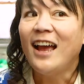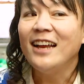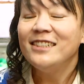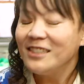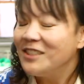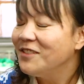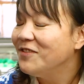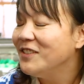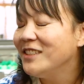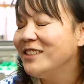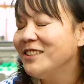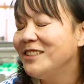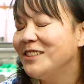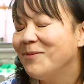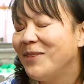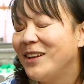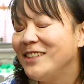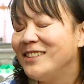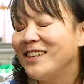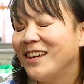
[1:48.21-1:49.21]
I just
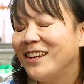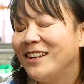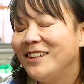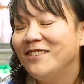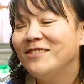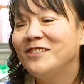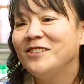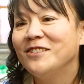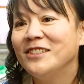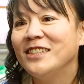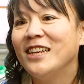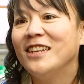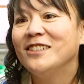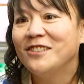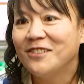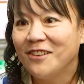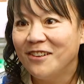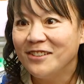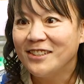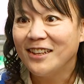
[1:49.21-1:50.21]
finished my second year doing
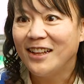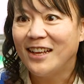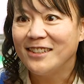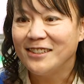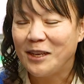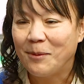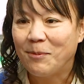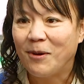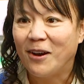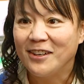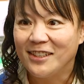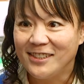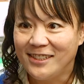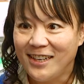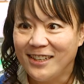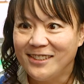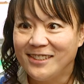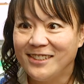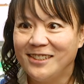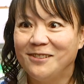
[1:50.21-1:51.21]
intro to landscape
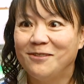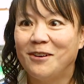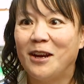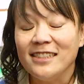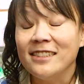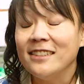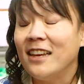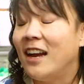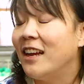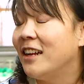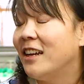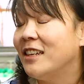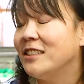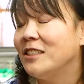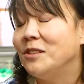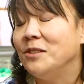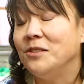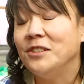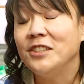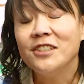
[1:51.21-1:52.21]
architecture. It's not a
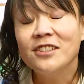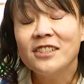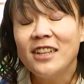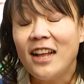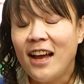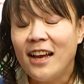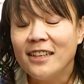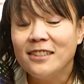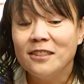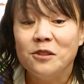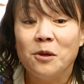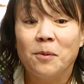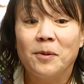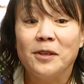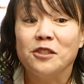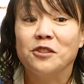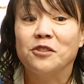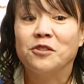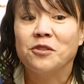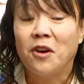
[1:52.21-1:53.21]
studio class,
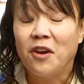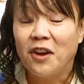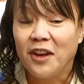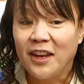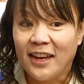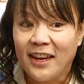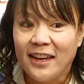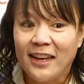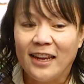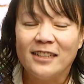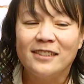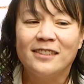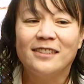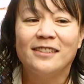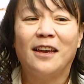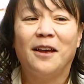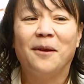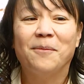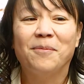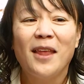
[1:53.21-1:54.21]
nobody's drawing. It's
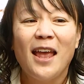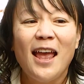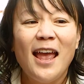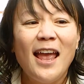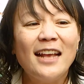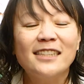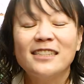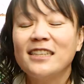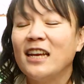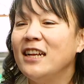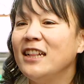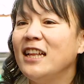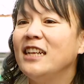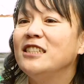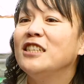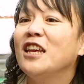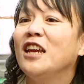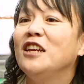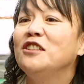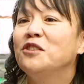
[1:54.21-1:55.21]
kind of
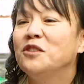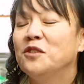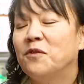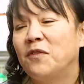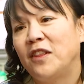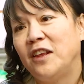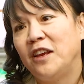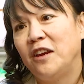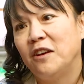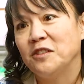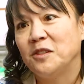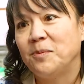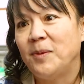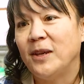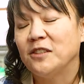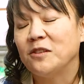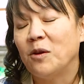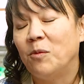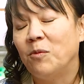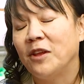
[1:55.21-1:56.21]
like changed over the years
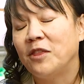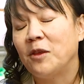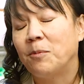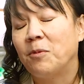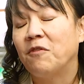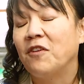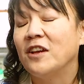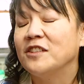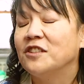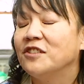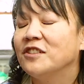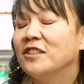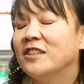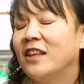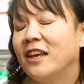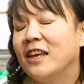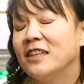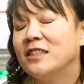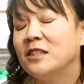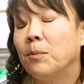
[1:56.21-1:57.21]
based on what the professors
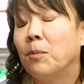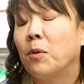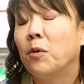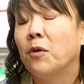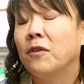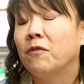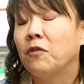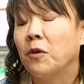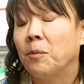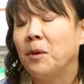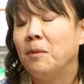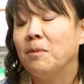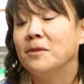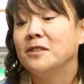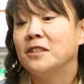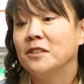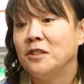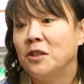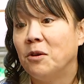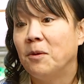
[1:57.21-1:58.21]
think it's important for people
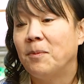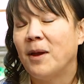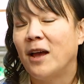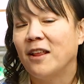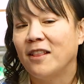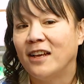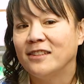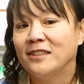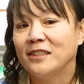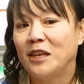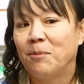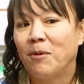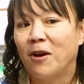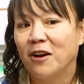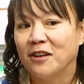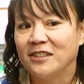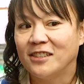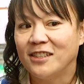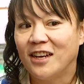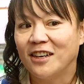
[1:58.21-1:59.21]
to know about landscape
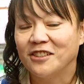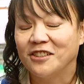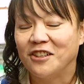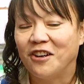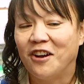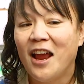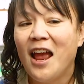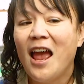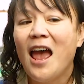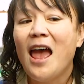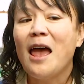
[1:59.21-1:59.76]
architecture.